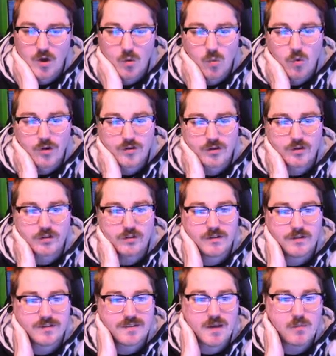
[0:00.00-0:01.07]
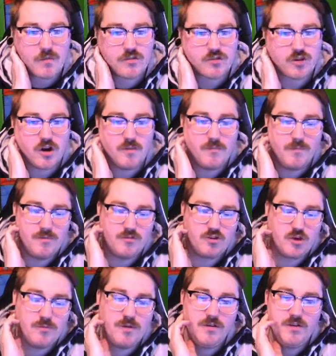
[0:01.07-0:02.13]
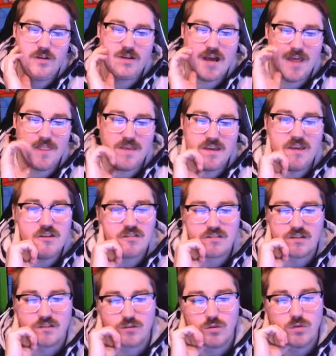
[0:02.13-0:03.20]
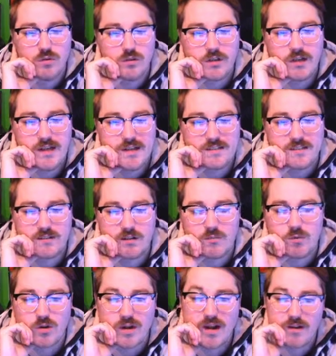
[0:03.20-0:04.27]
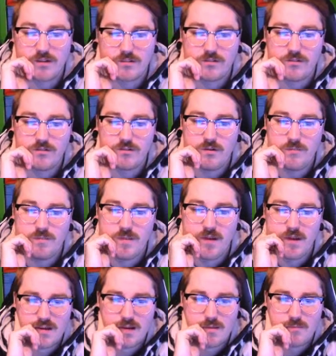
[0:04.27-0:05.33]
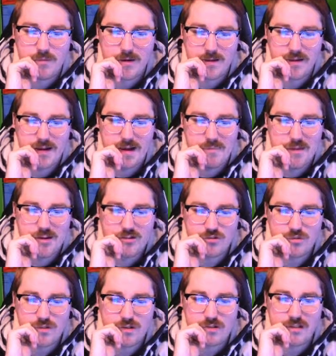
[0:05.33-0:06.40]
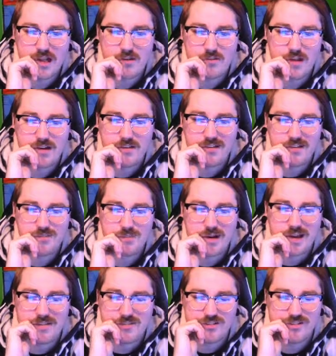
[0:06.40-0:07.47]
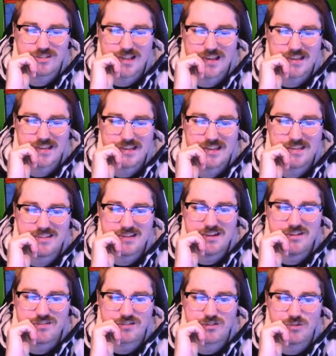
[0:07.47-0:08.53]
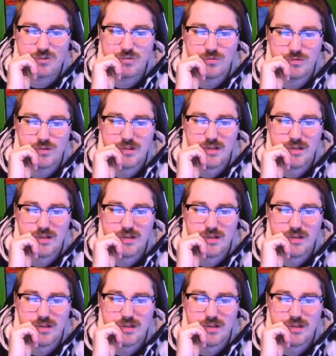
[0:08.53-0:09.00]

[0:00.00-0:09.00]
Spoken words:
Wartortle, same with Charmeleon. I think he just gets cooler. He gets a little more character to him. But I'm not sure what the Cloud Tail is, but I just like it. His ears are cool.